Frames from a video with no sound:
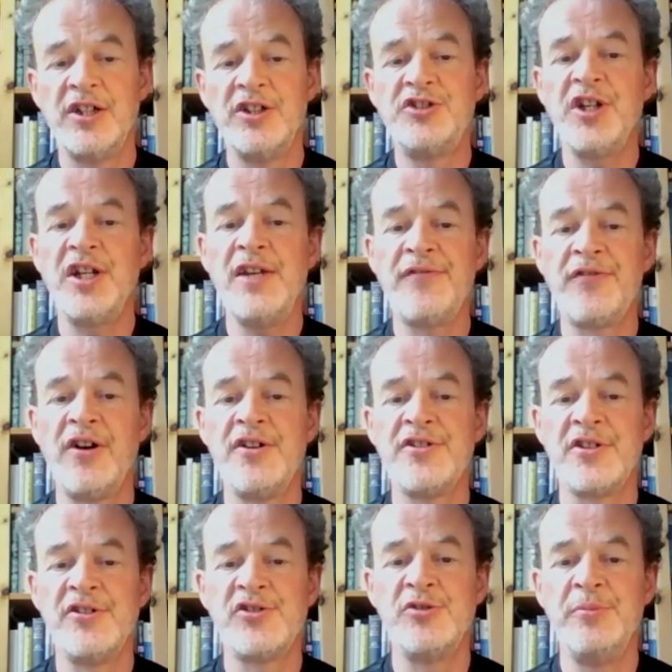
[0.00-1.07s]
Jenny for her
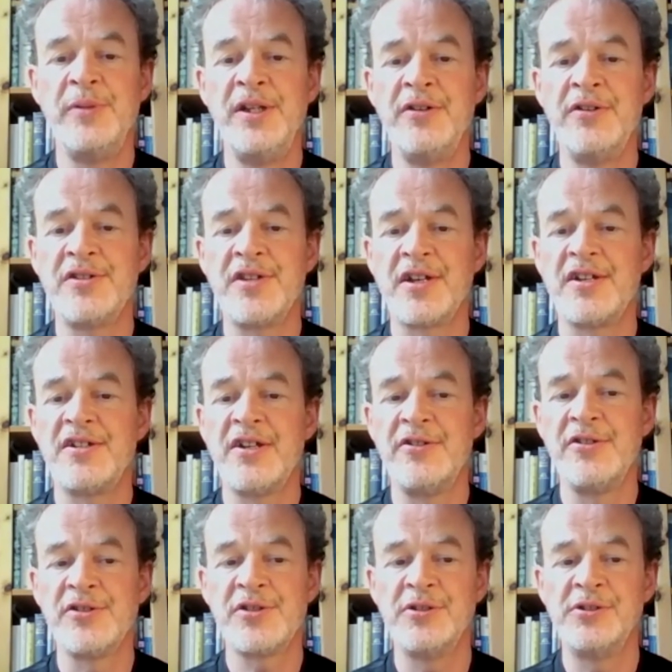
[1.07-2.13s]
social media and
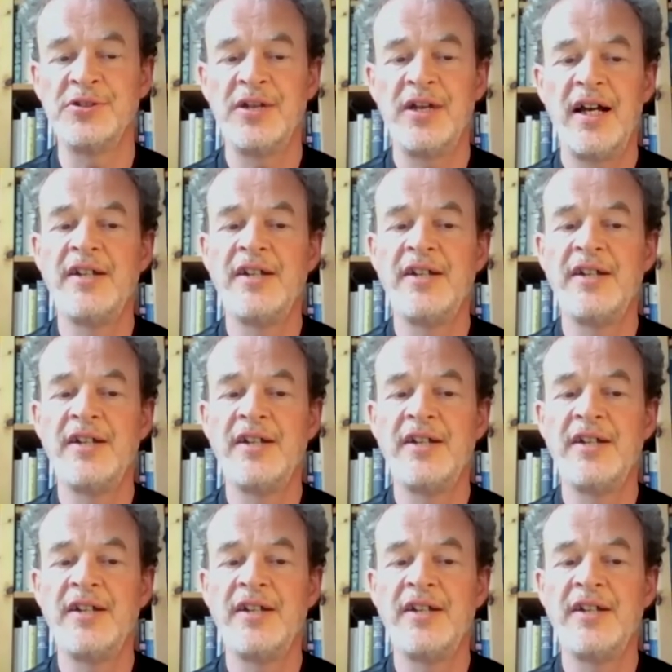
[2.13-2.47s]
secretarial skills,